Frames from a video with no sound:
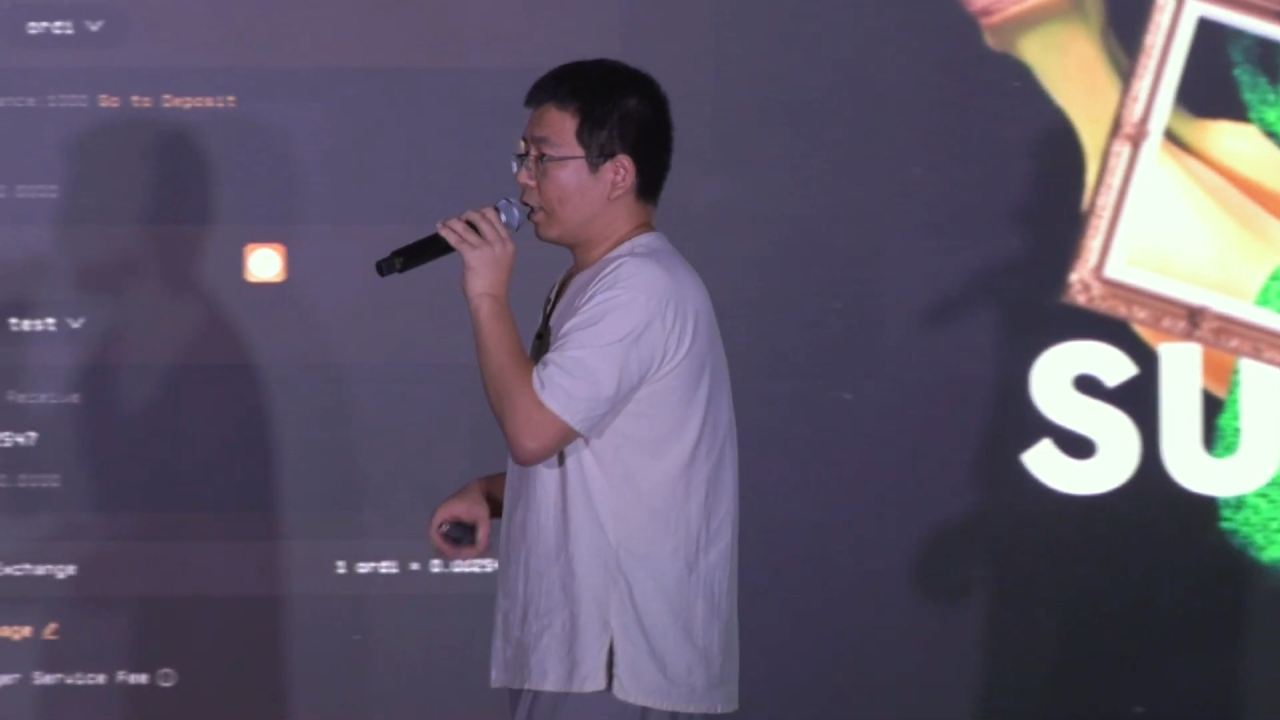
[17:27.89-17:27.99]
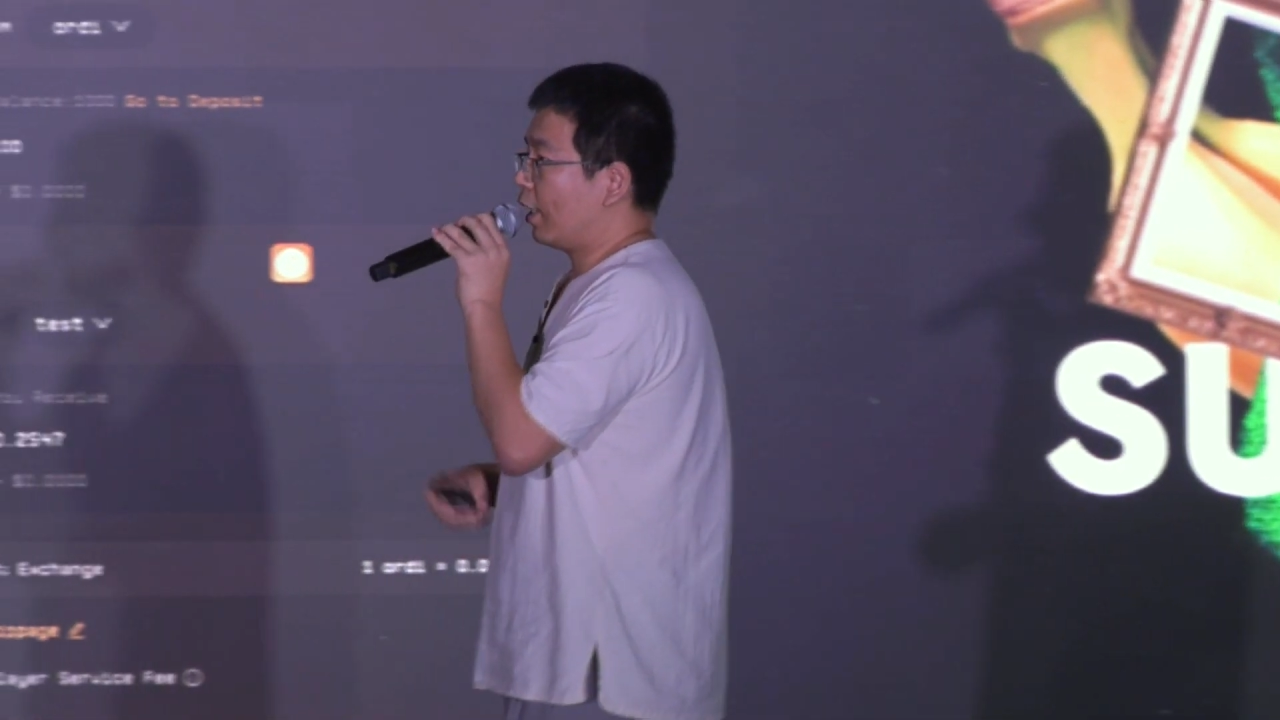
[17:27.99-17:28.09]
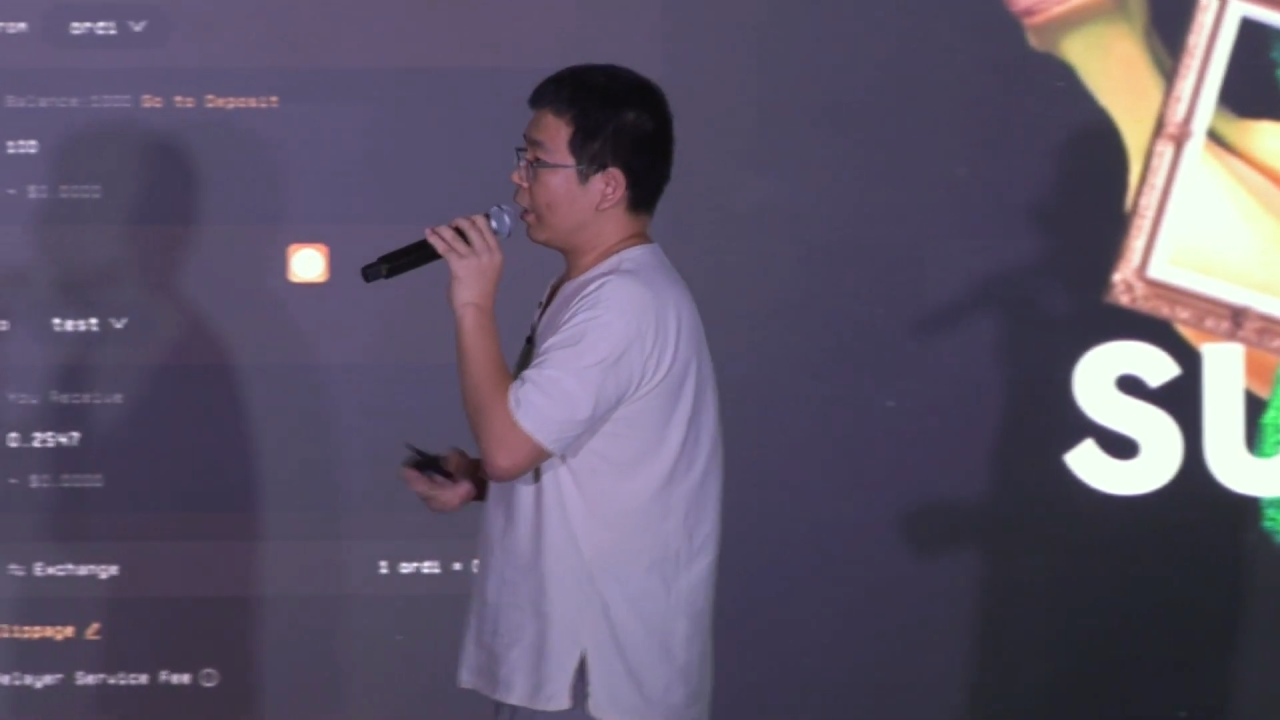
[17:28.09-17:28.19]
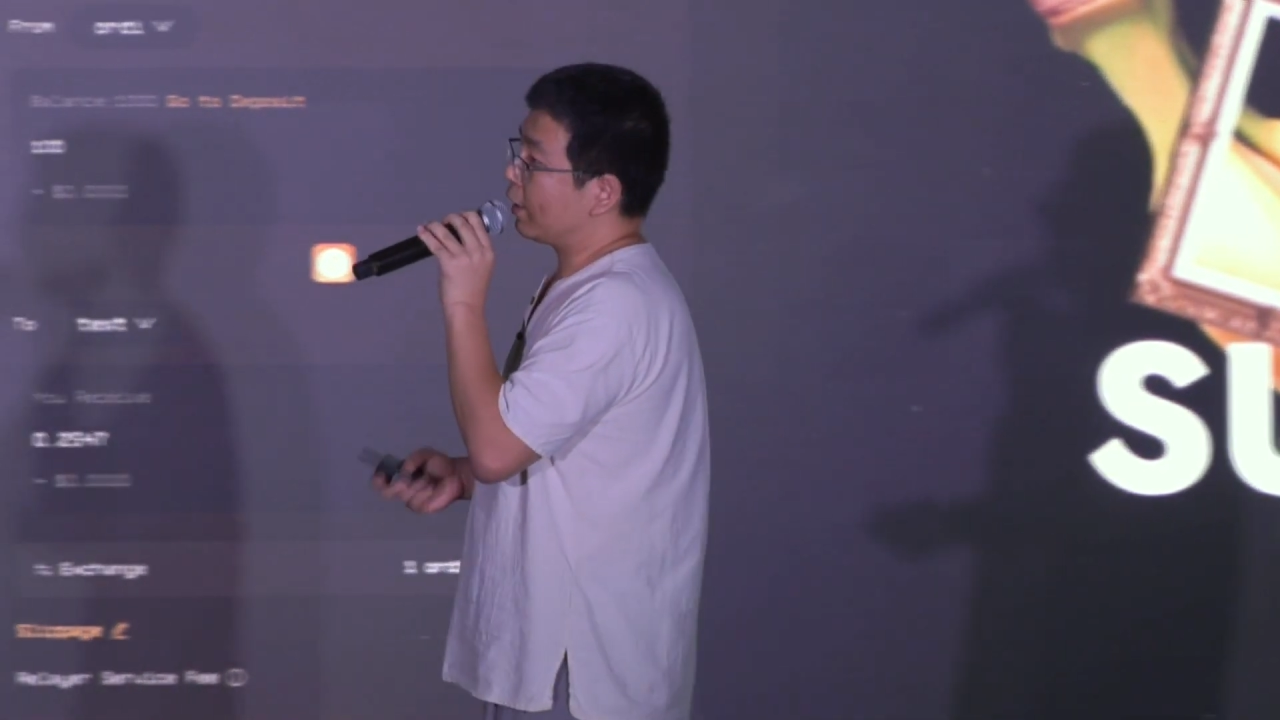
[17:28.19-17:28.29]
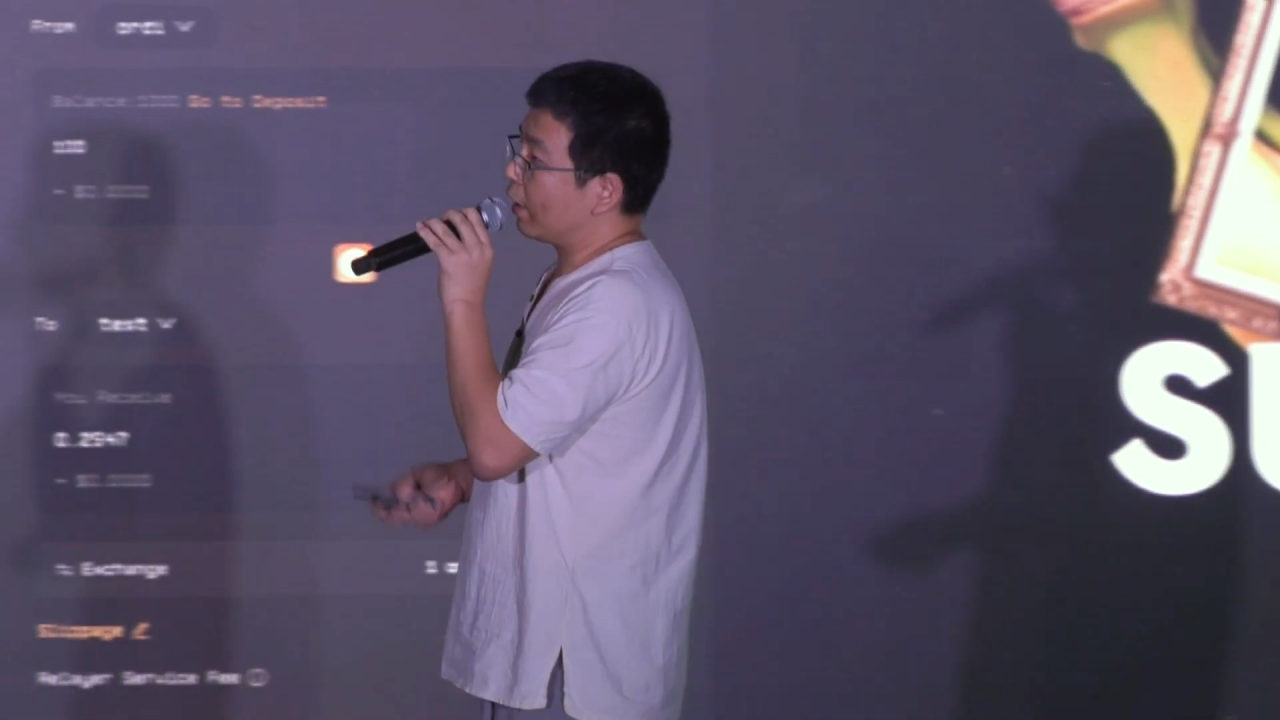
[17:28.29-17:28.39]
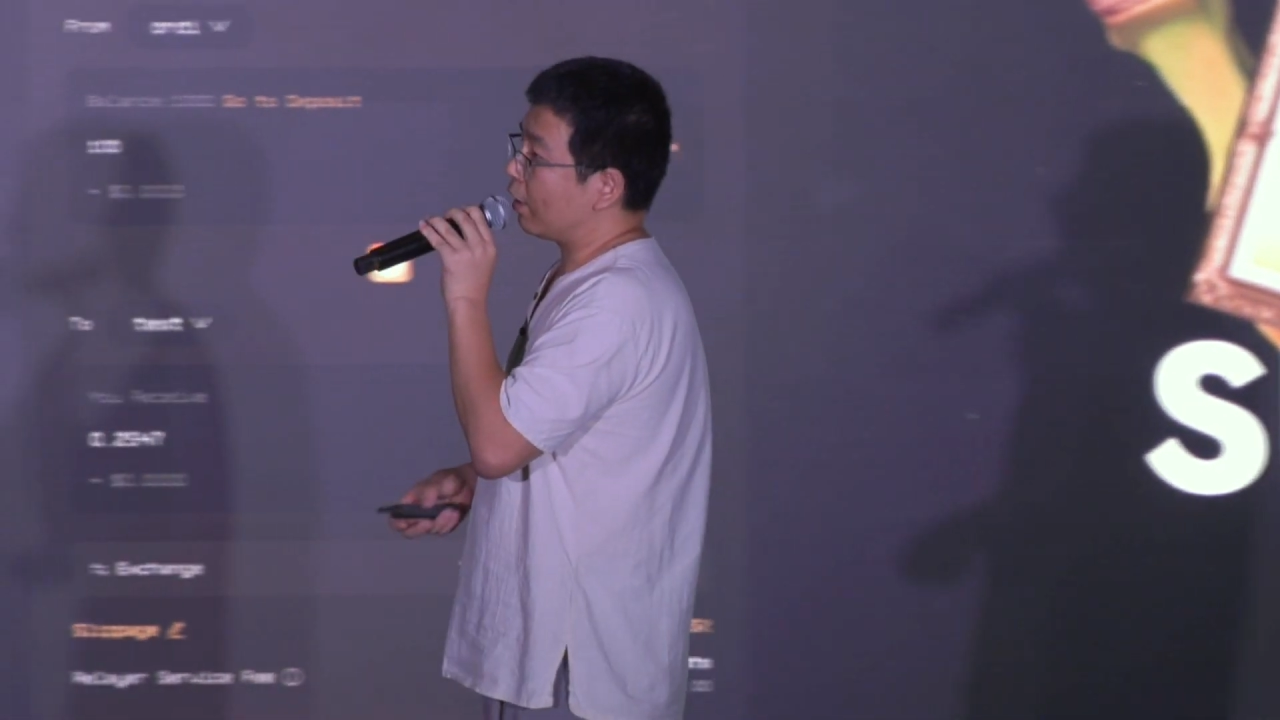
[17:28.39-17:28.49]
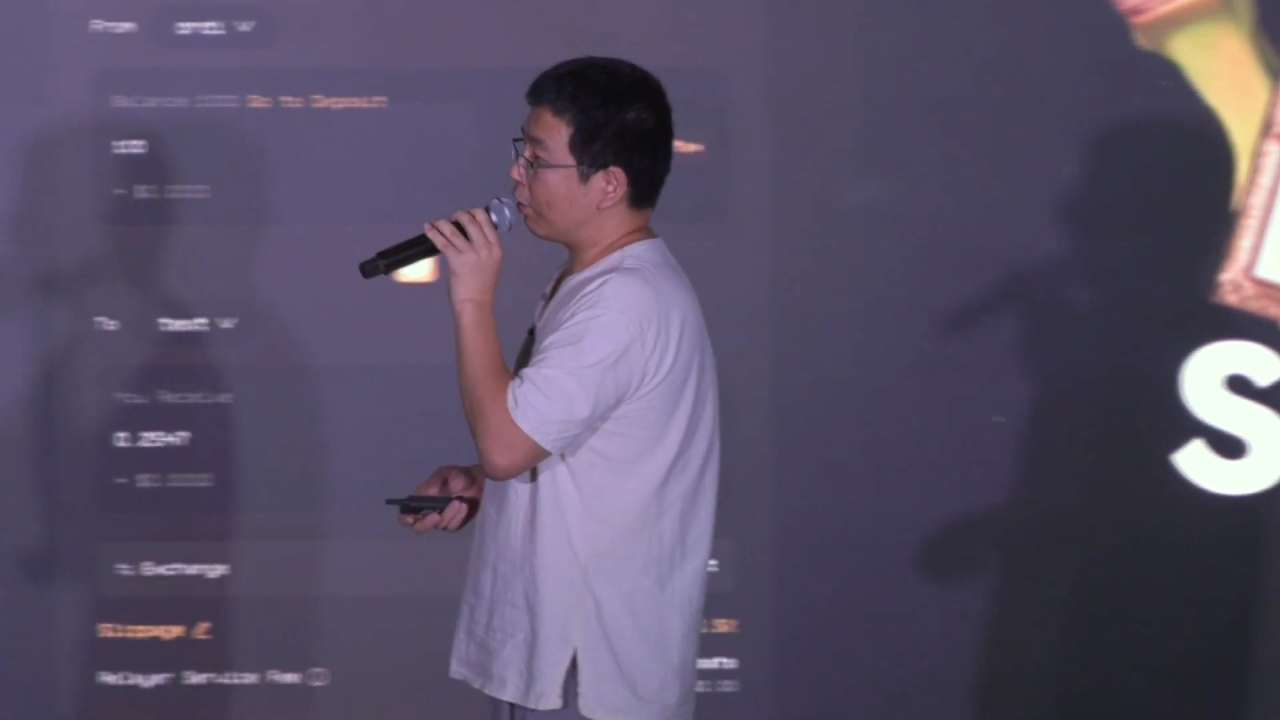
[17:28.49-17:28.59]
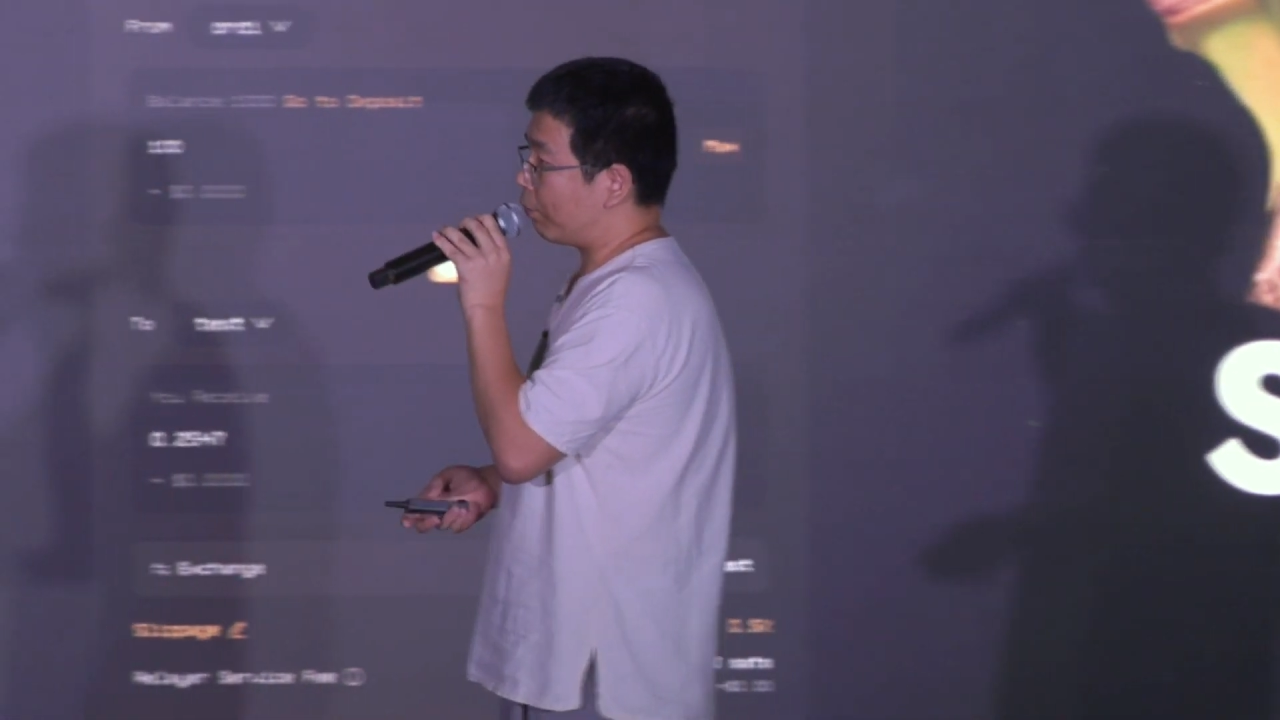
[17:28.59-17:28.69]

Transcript: incentive